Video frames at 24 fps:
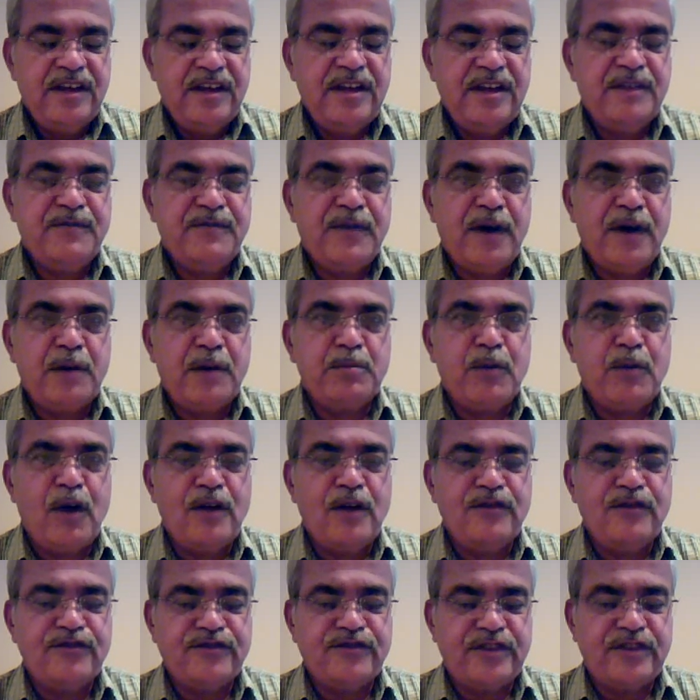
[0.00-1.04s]
if
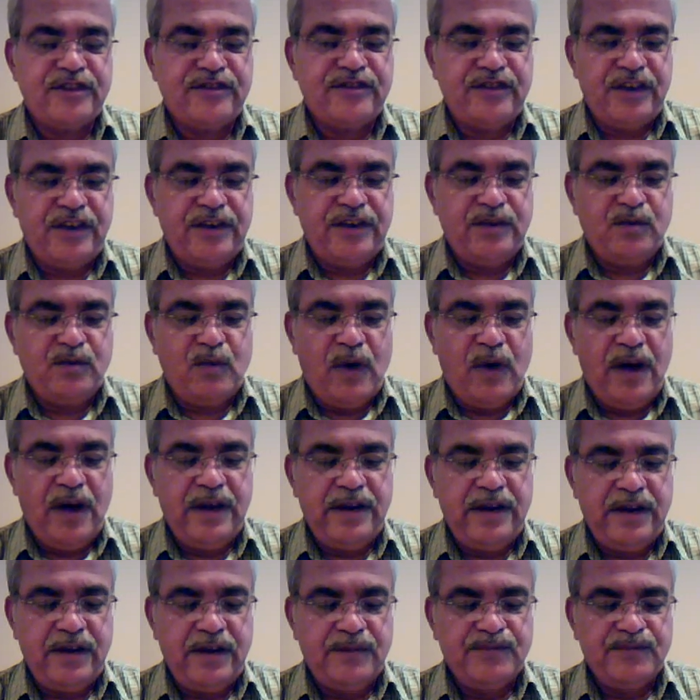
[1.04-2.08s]
upon such
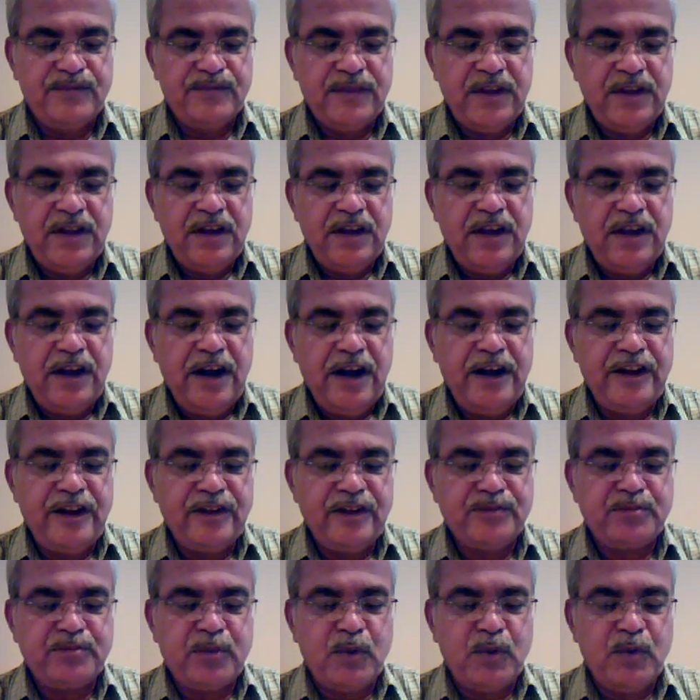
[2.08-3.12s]
inquiry it
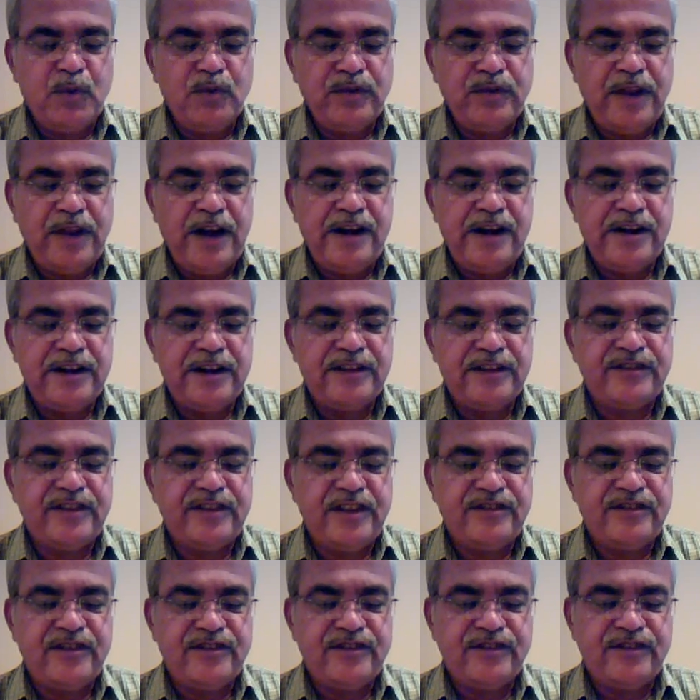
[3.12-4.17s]
is proved that it is
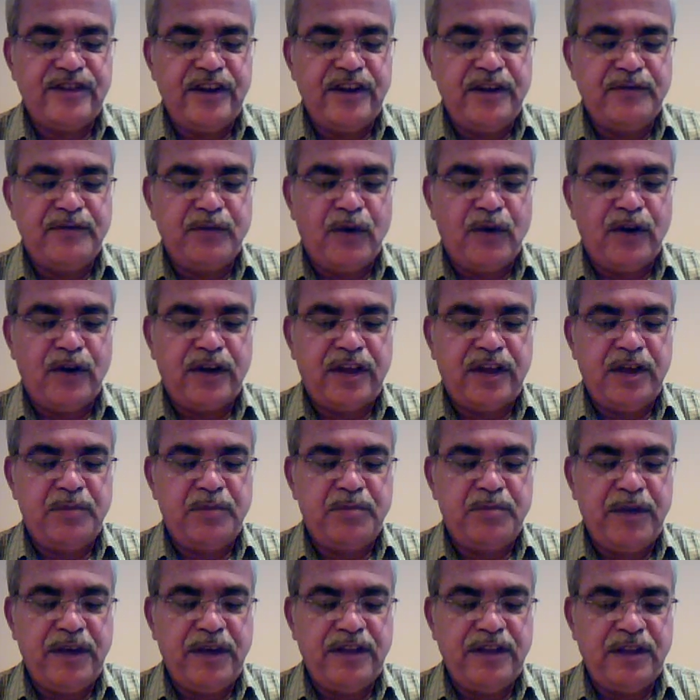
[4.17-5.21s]
necessary for
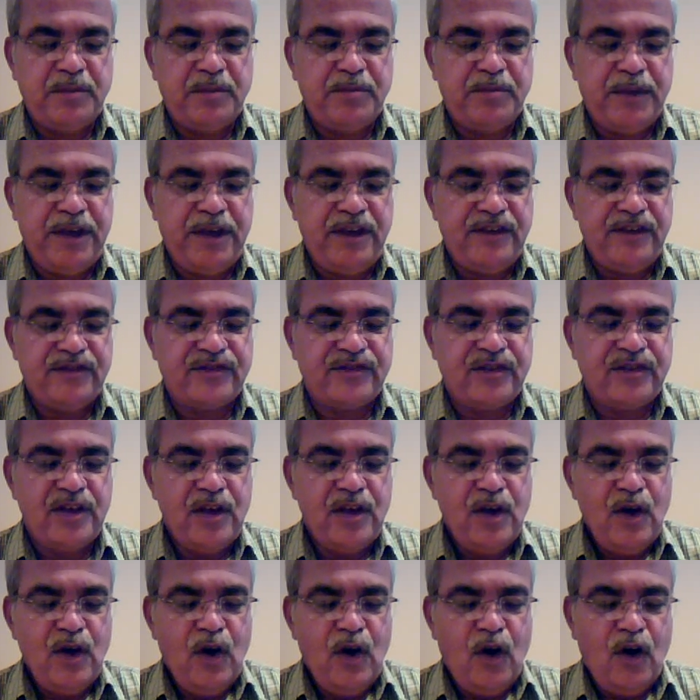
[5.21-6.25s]
keeping the peace
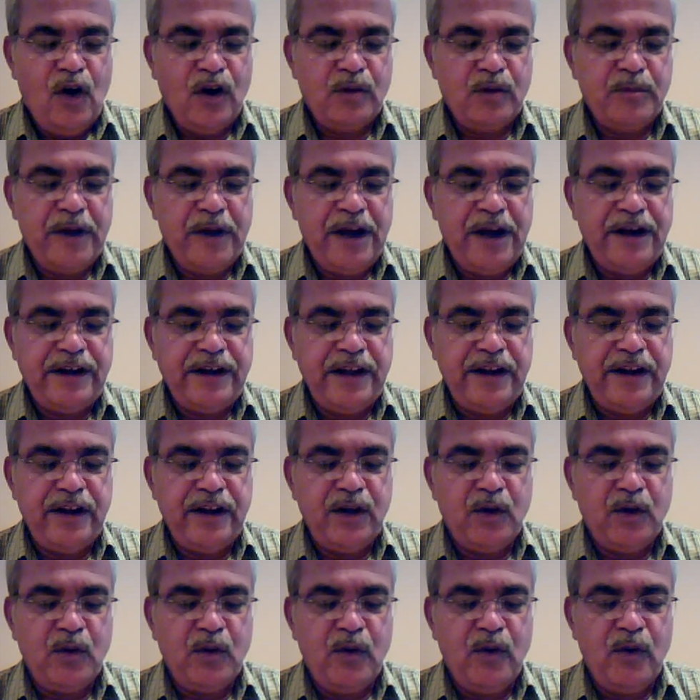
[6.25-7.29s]
or
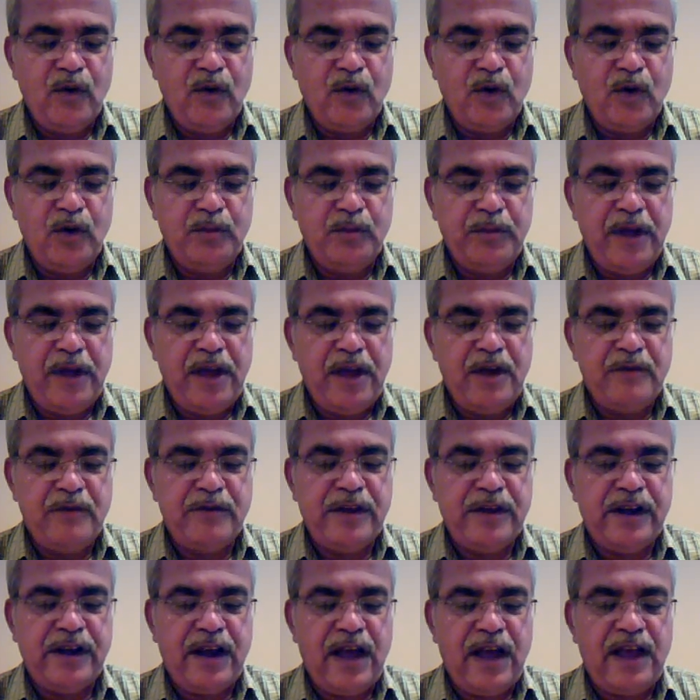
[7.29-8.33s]
maintaining good
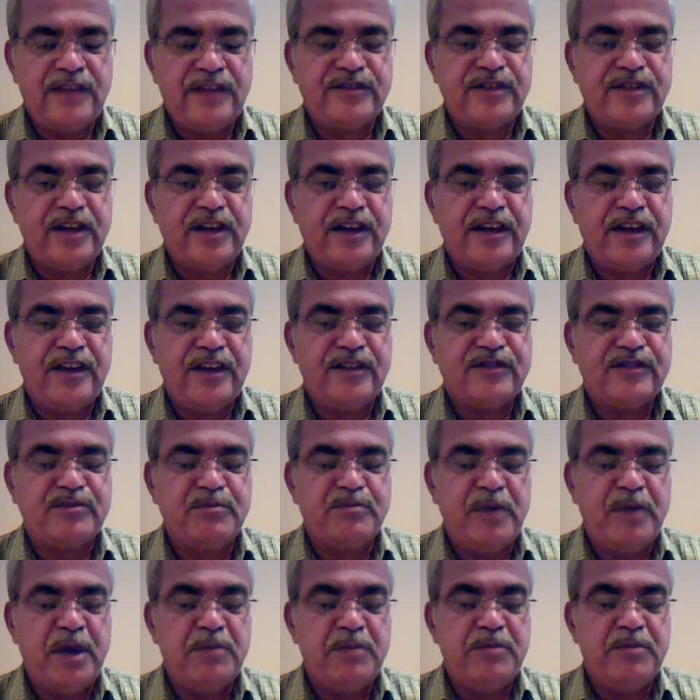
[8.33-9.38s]
behavior as the case
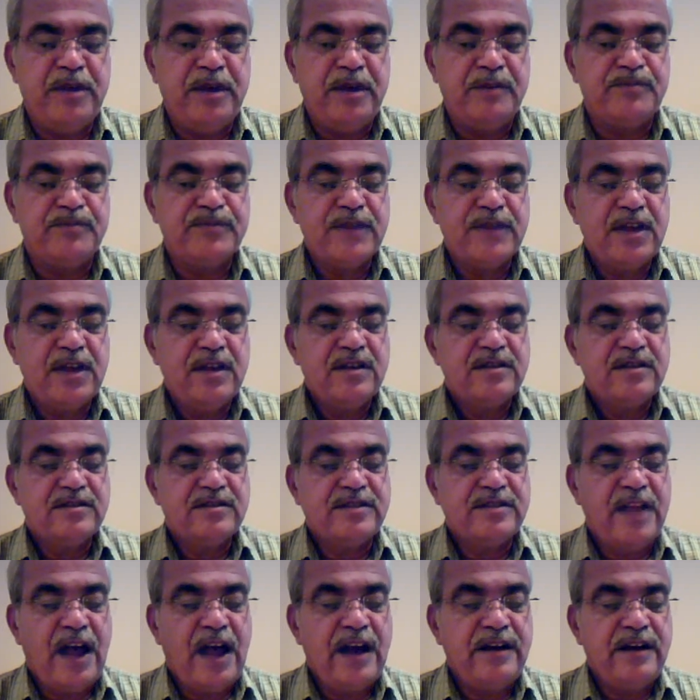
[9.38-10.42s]
may be,
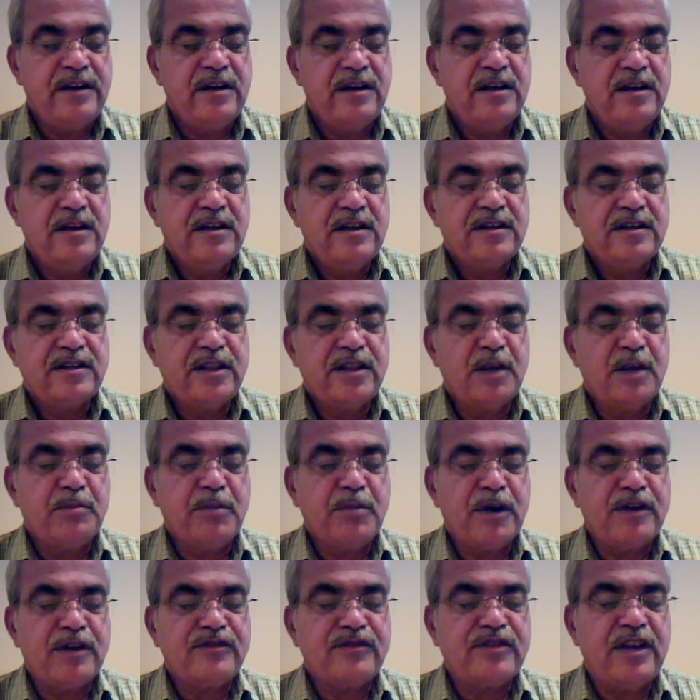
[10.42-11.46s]
that the
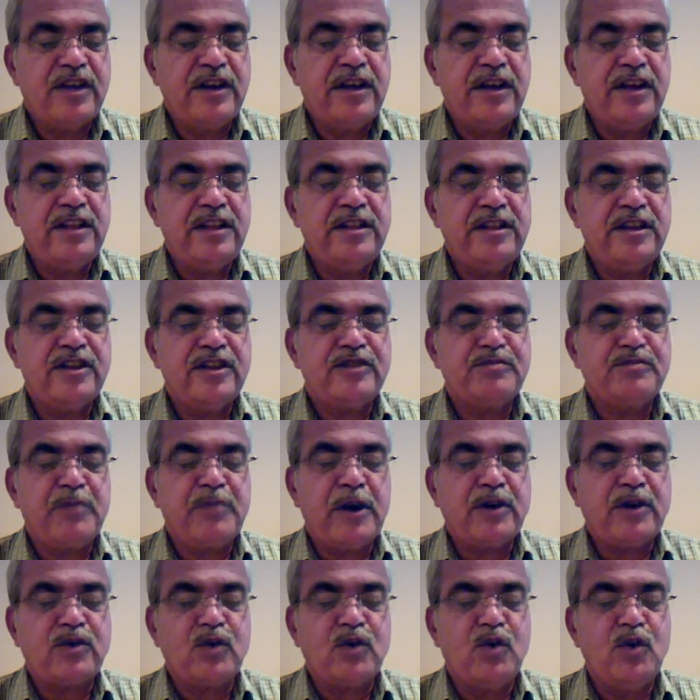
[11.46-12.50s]
person in
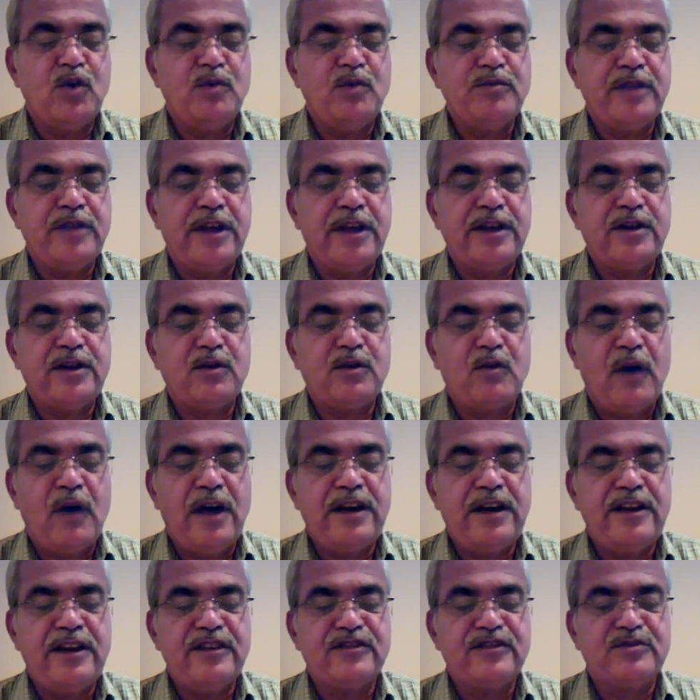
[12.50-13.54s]
respect to whom the
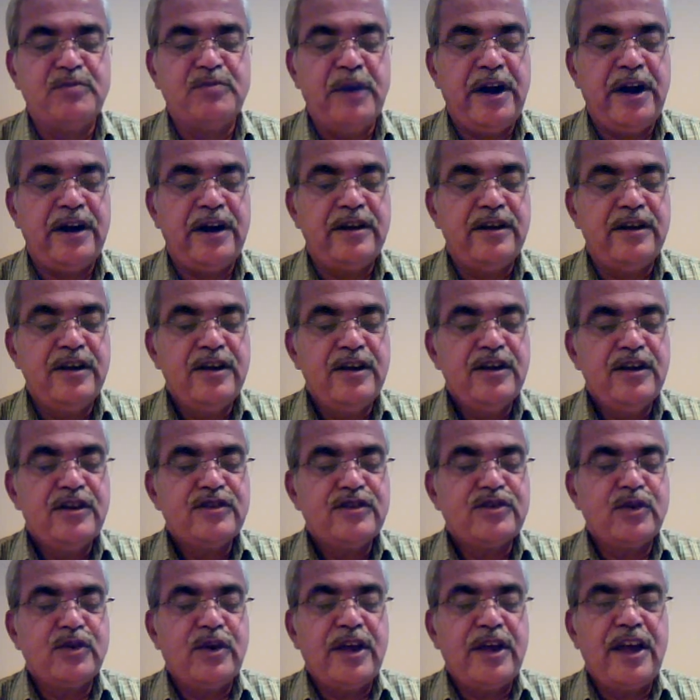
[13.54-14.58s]
inquiry is made
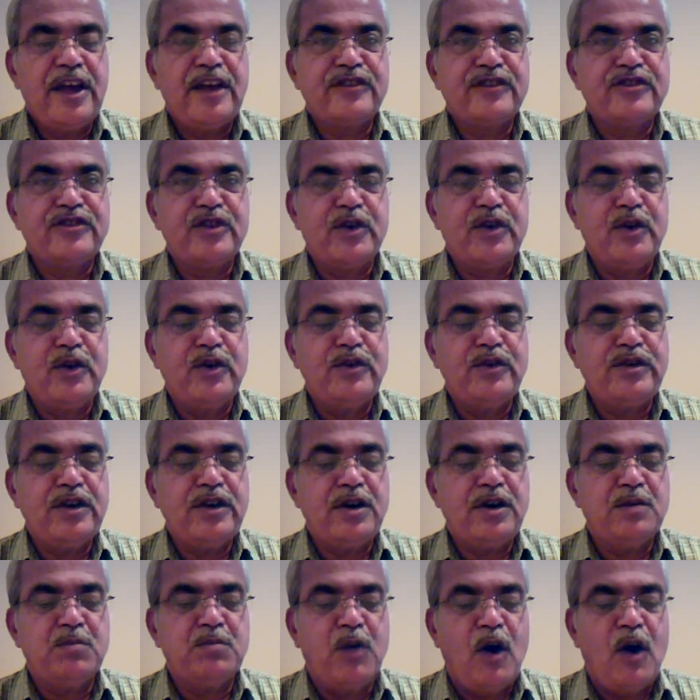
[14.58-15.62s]
should execute
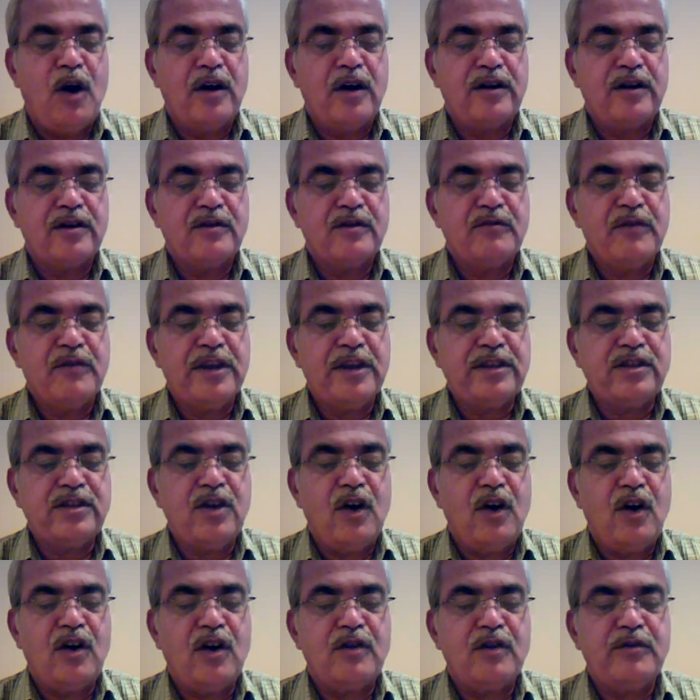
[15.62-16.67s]
a bond with
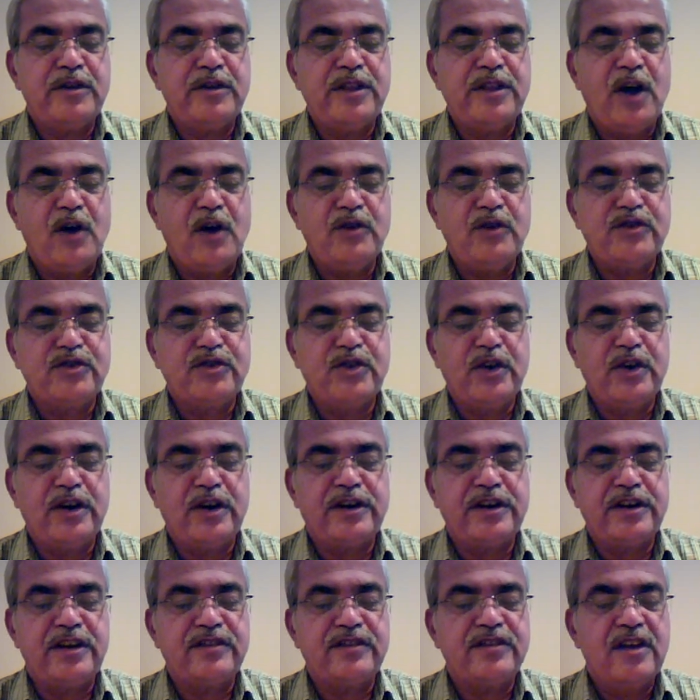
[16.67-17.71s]
or without
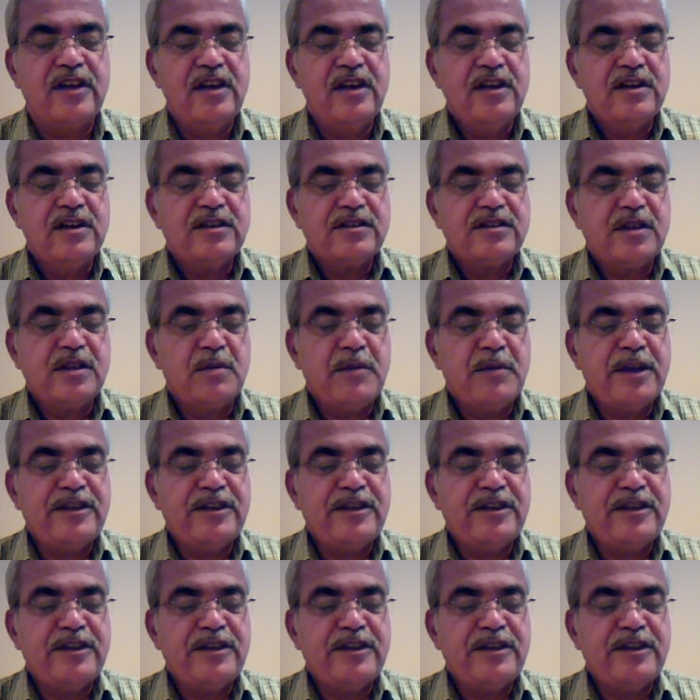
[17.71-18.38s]
sureties, the